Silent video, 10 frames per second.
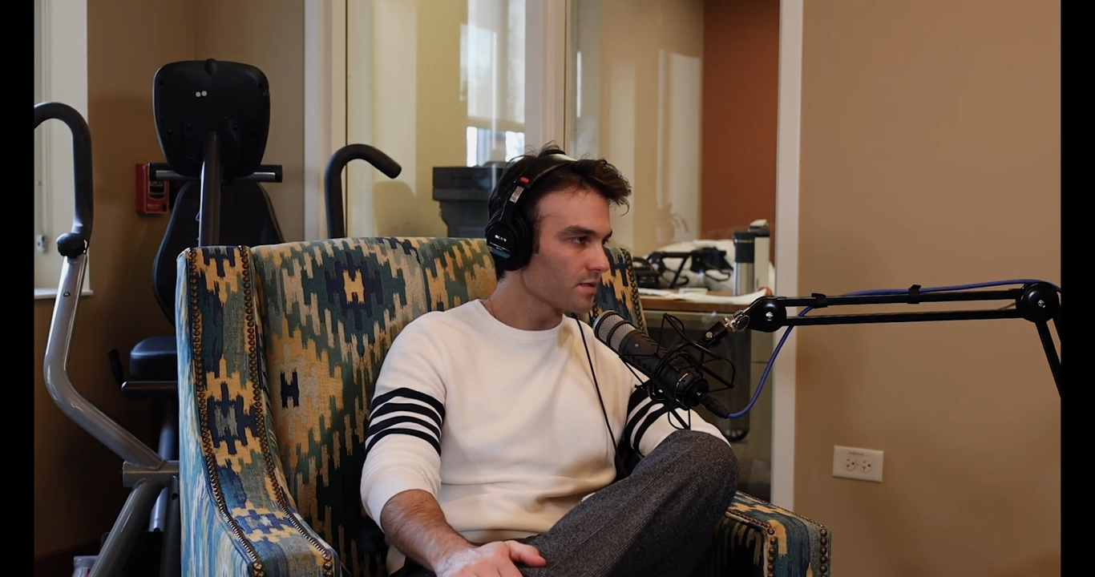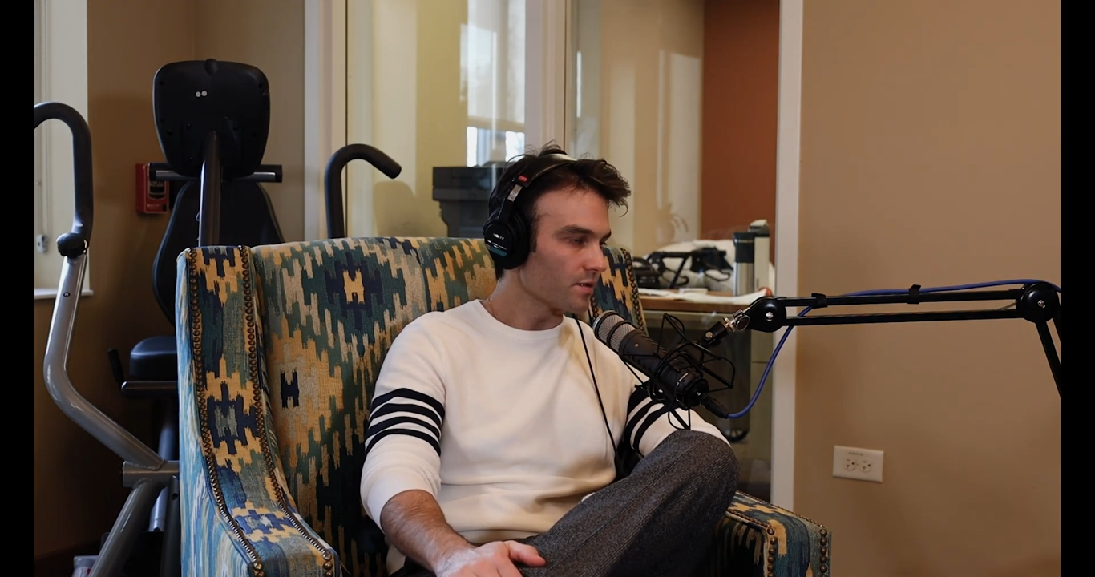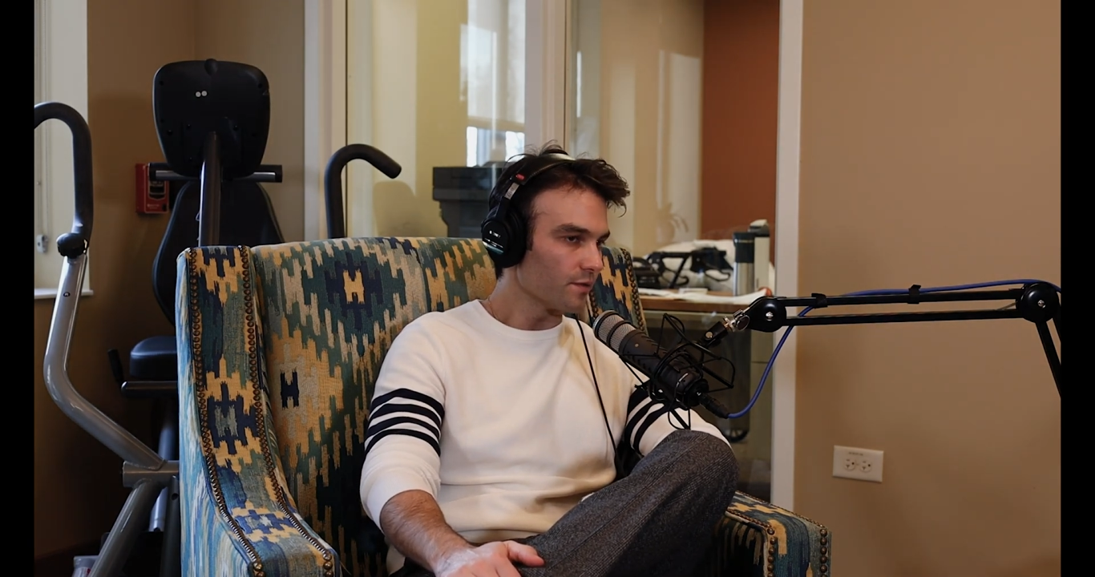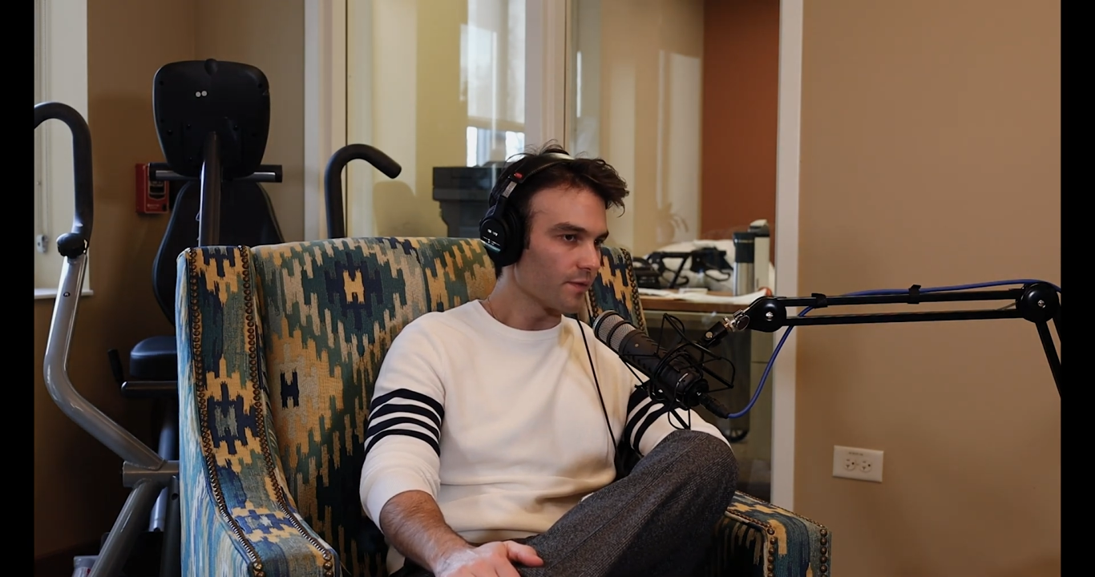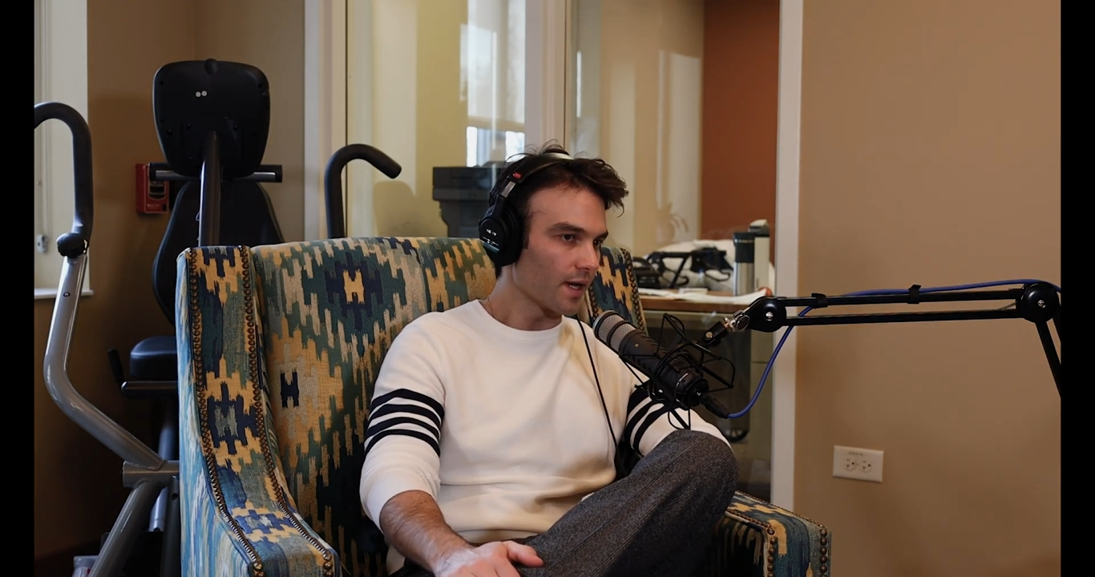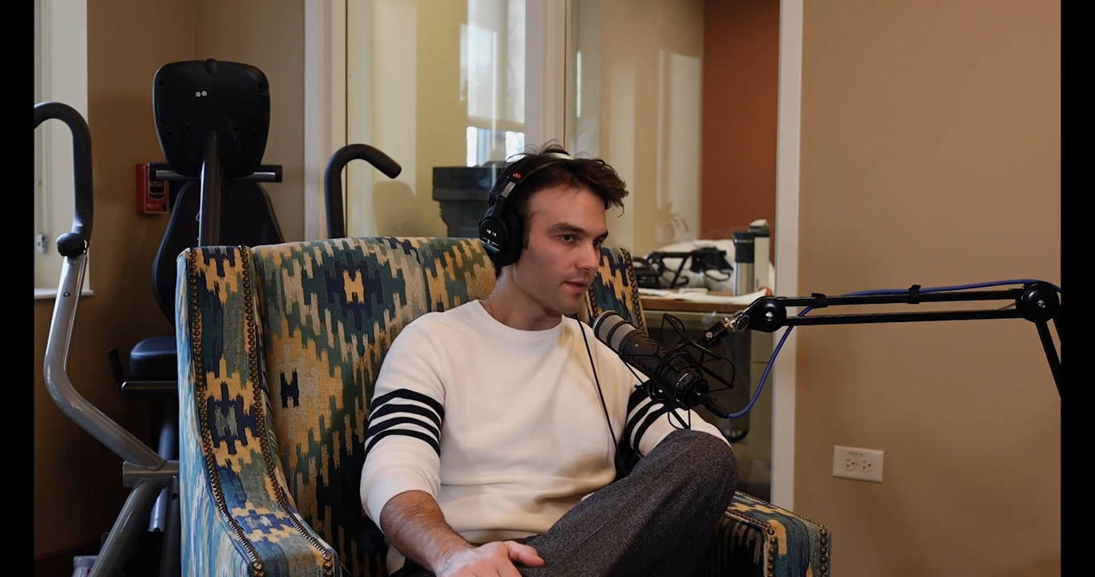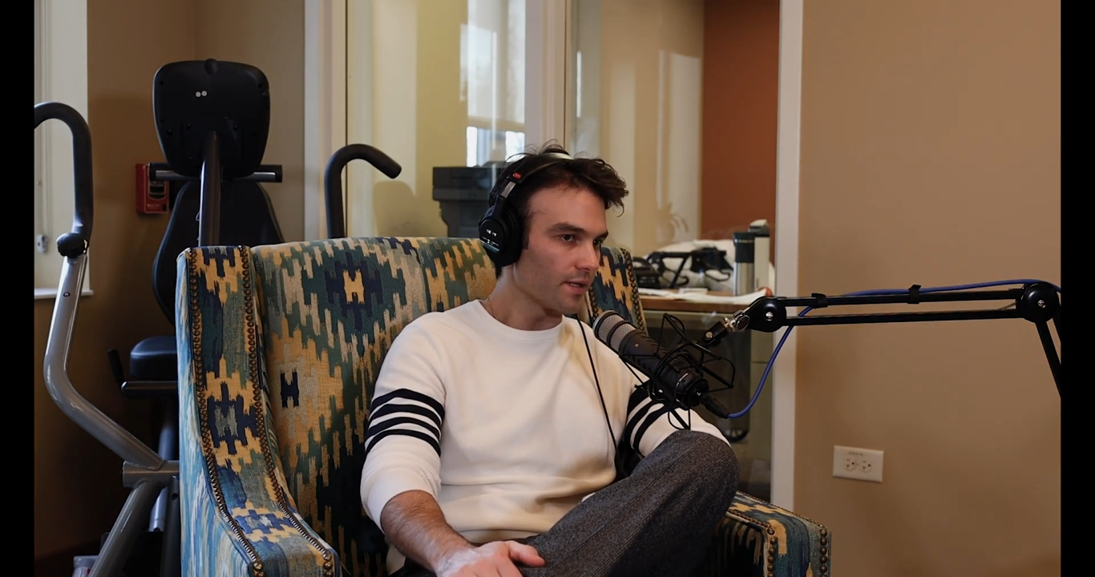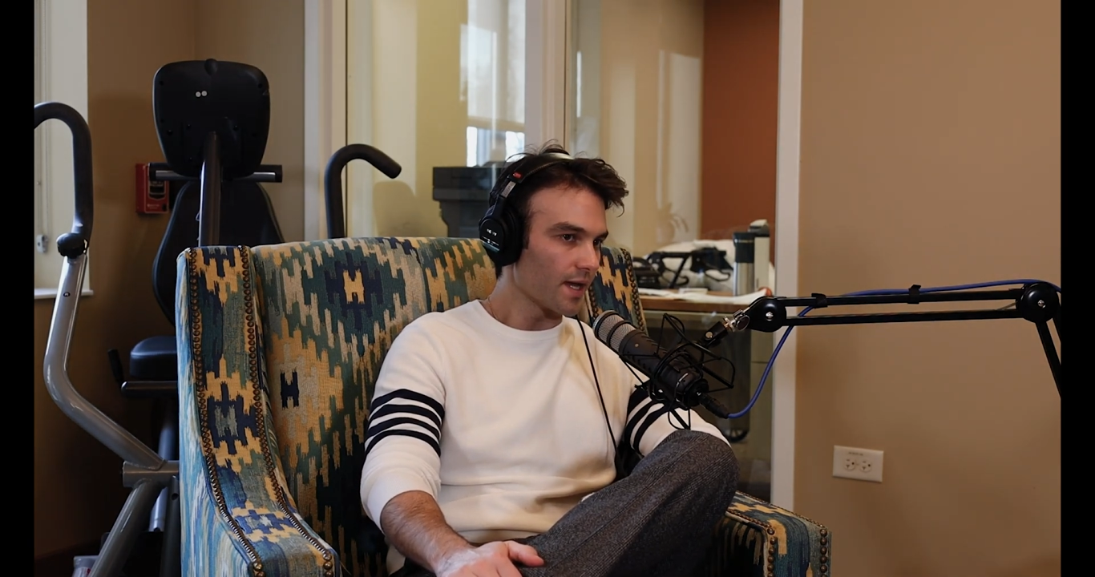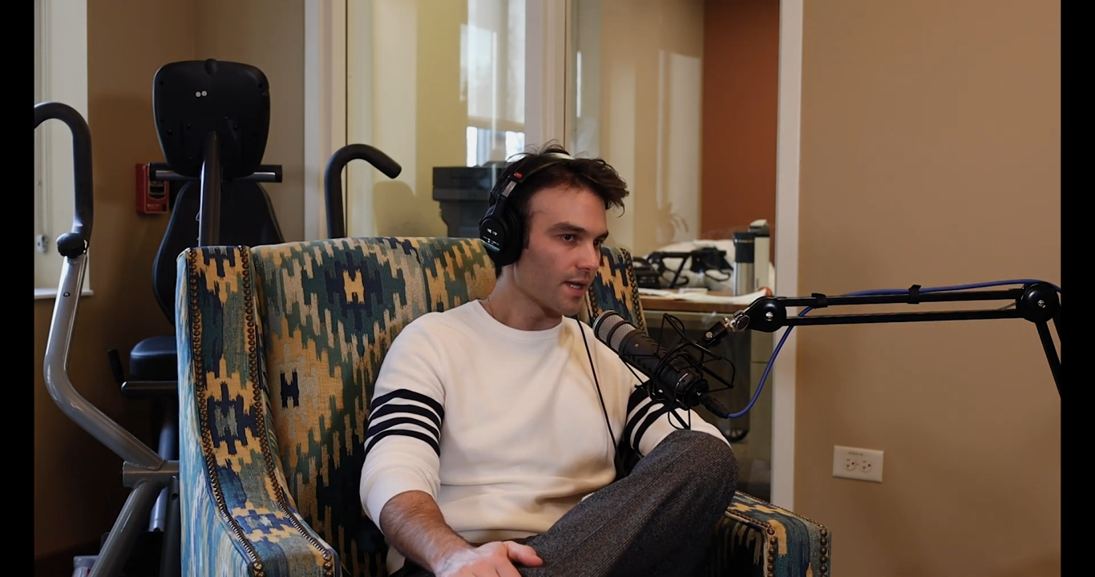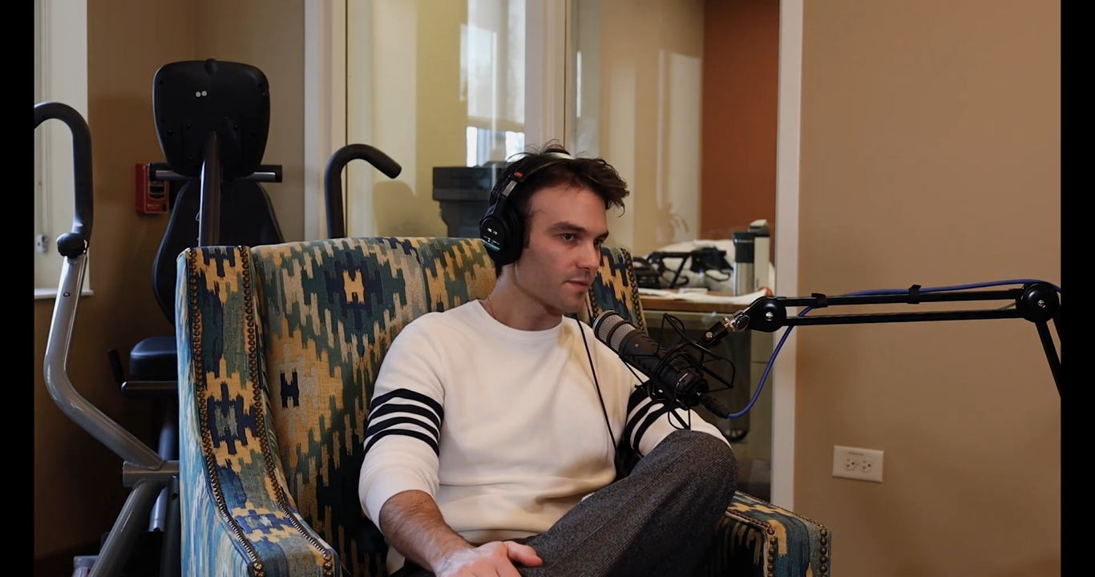So you've got
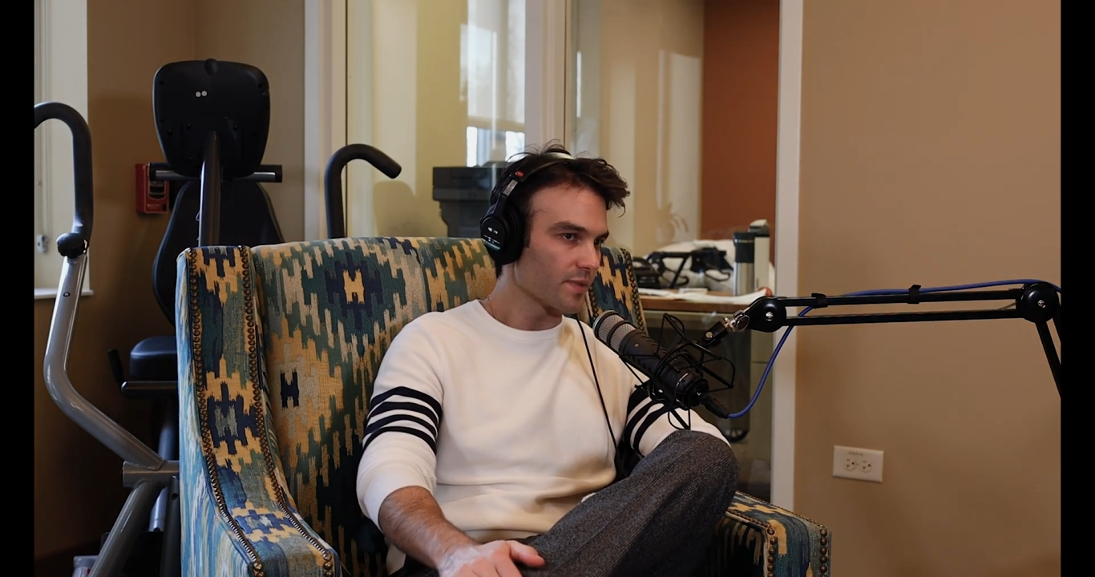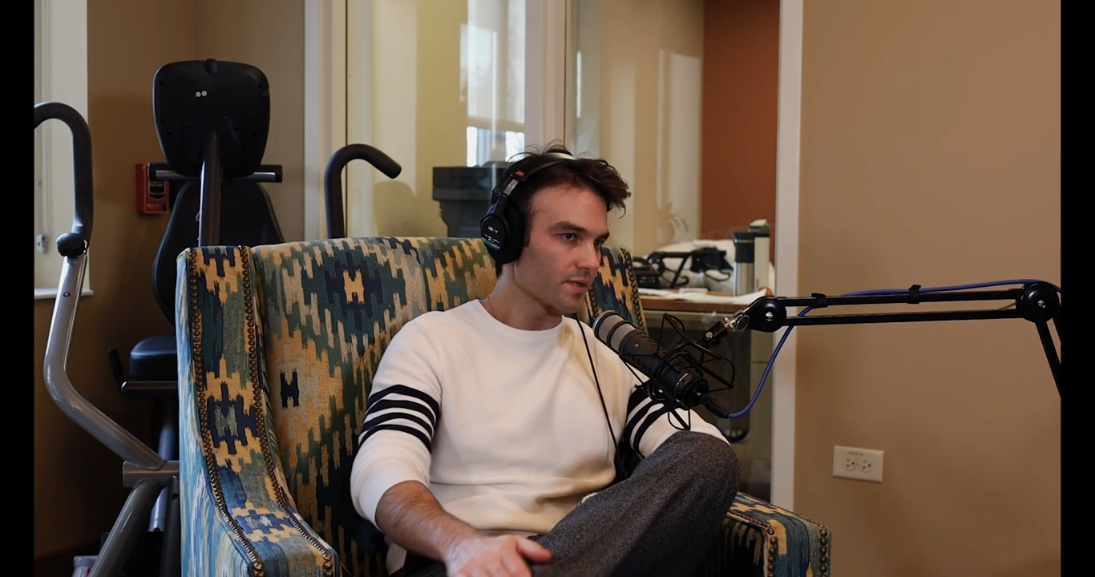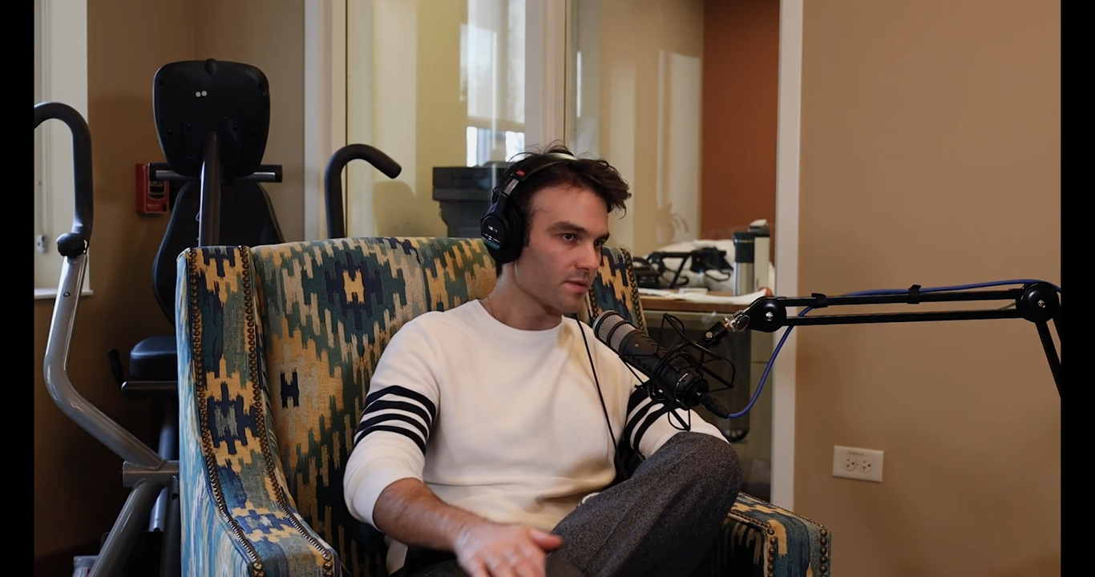the aspects